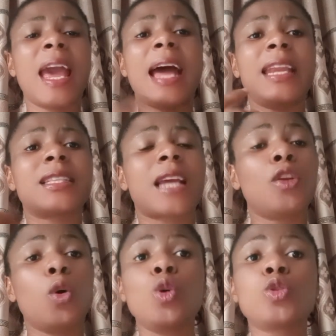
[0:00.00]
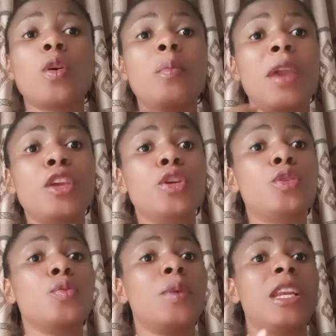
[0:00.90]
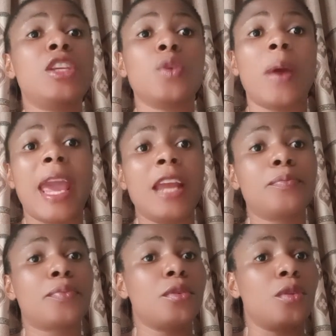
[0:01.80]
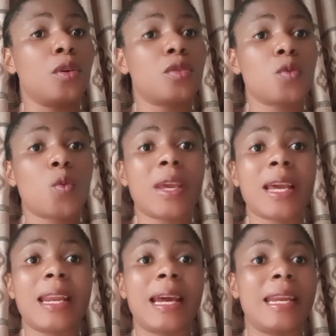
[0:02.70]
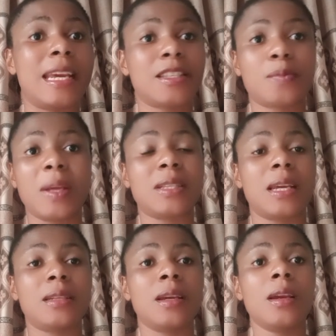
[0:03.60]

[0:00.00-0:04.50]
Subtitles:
And it can also make you to release your end product quicker than expected.